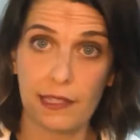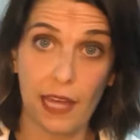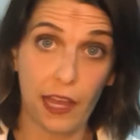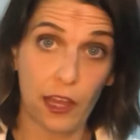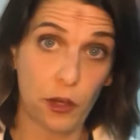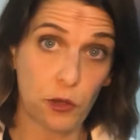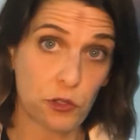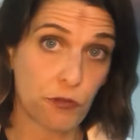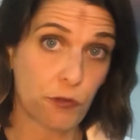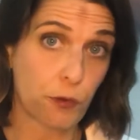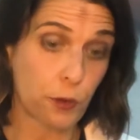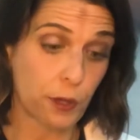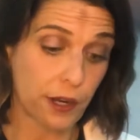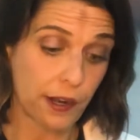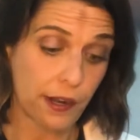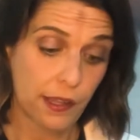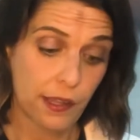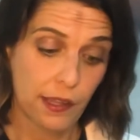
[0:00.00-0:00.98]
That goes
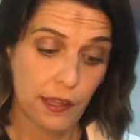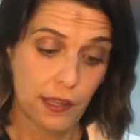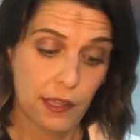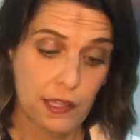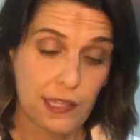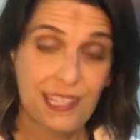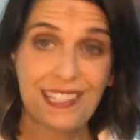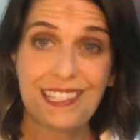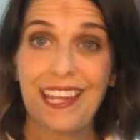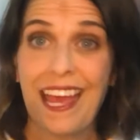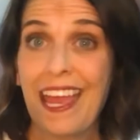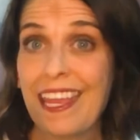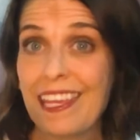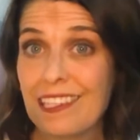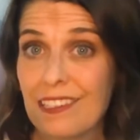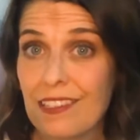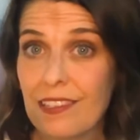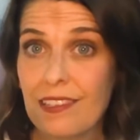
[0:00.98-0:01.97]
for
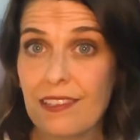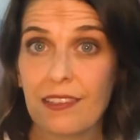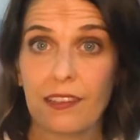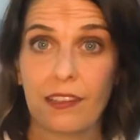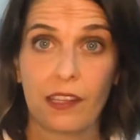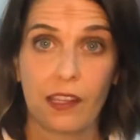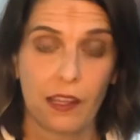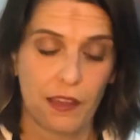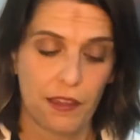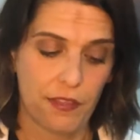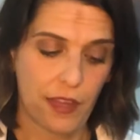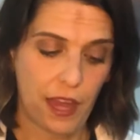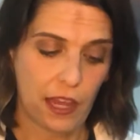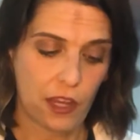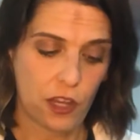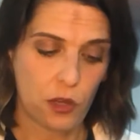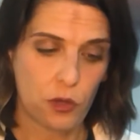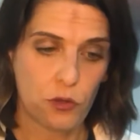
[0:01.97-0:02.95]
stains,
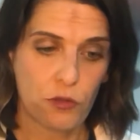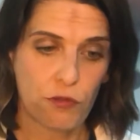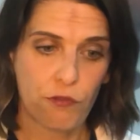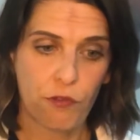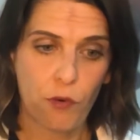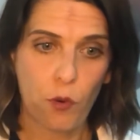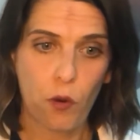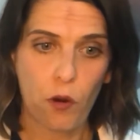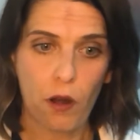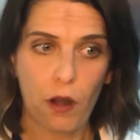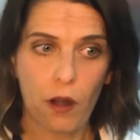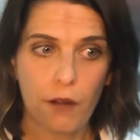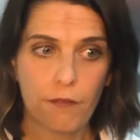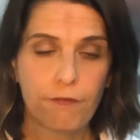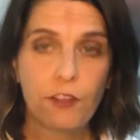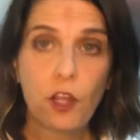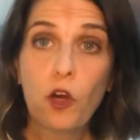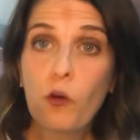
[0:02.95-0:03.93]
that goes
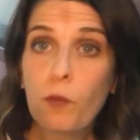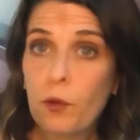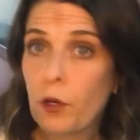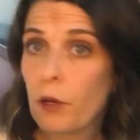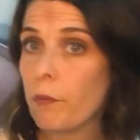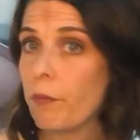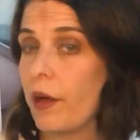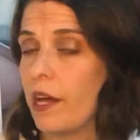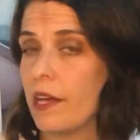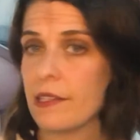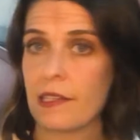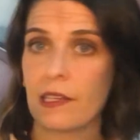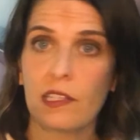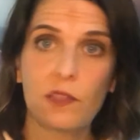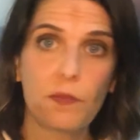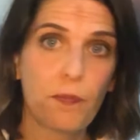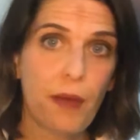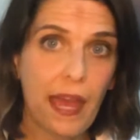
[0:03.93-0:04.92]
for flowable
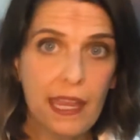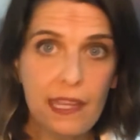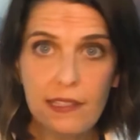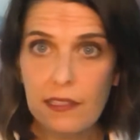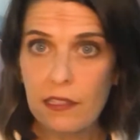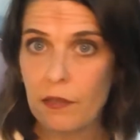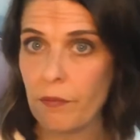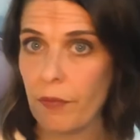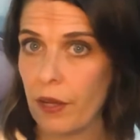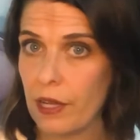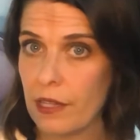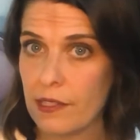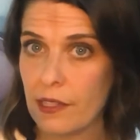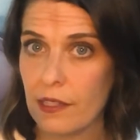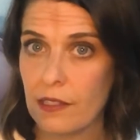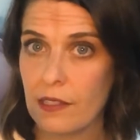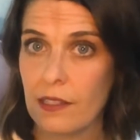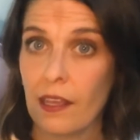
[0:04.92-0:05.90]
composites, paste
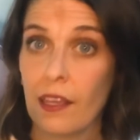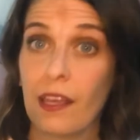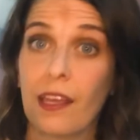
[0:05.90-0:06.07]
composites.